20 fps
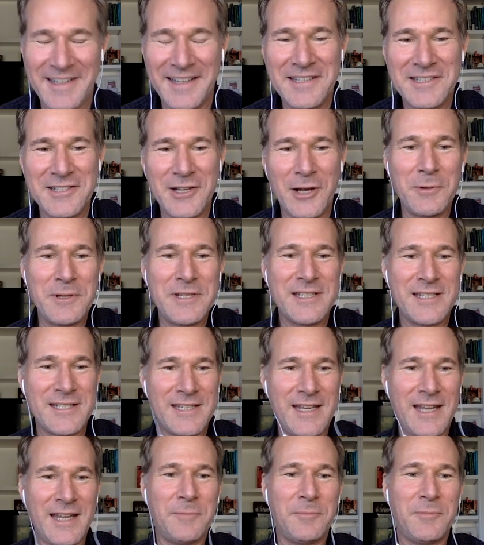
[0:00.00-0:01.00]
It's always the
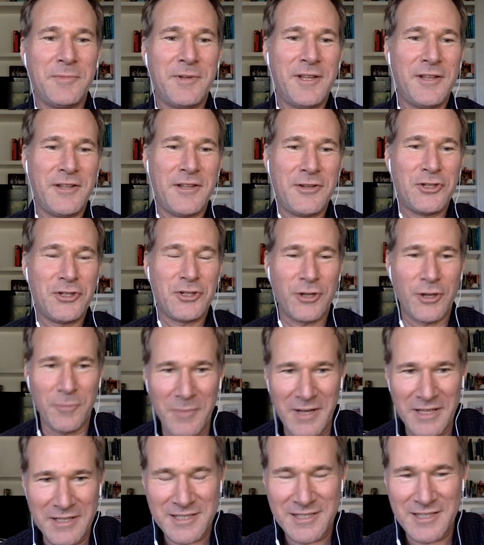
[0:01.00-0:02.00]
same. A
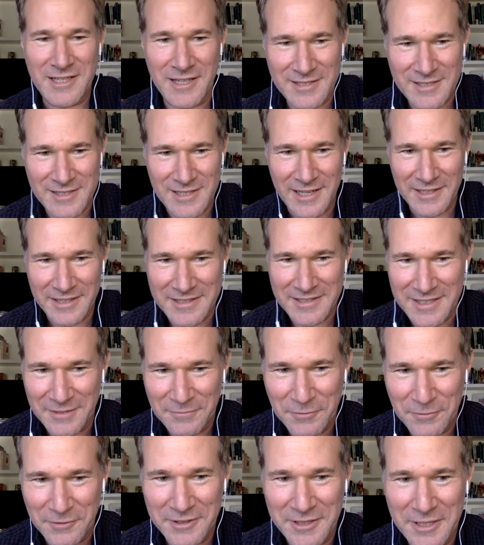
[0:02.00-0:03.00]
shirt may sit slightly
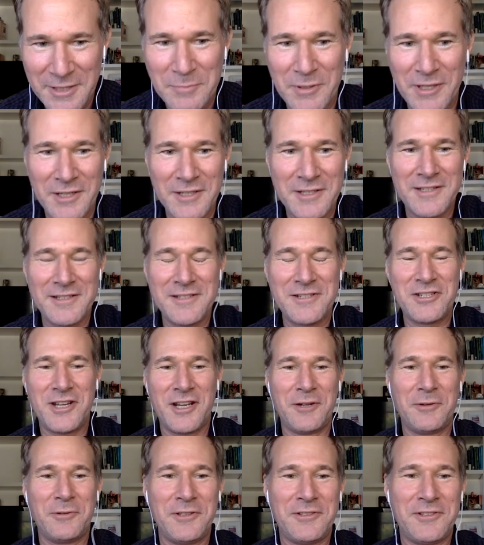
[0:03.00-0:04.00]
differently, but in
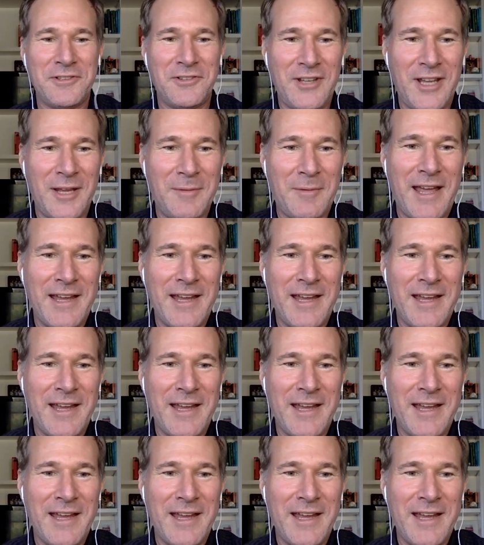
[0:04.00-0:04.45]
general, it's the same.